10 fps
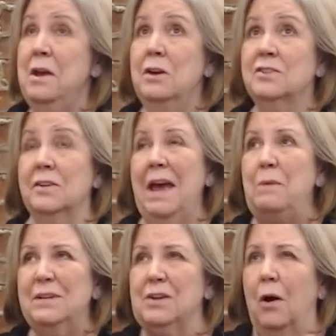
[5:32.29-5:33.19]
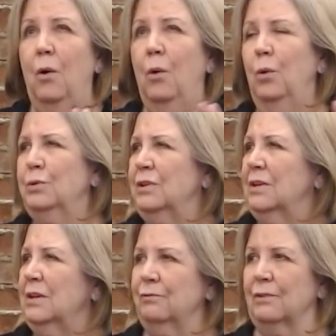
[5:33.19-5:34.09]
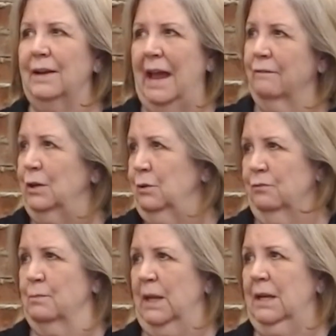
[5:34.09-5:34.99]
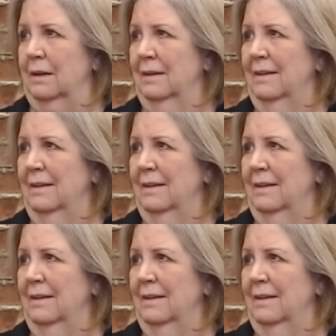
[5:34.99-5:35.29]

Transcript: So that was a whole different avenue for me.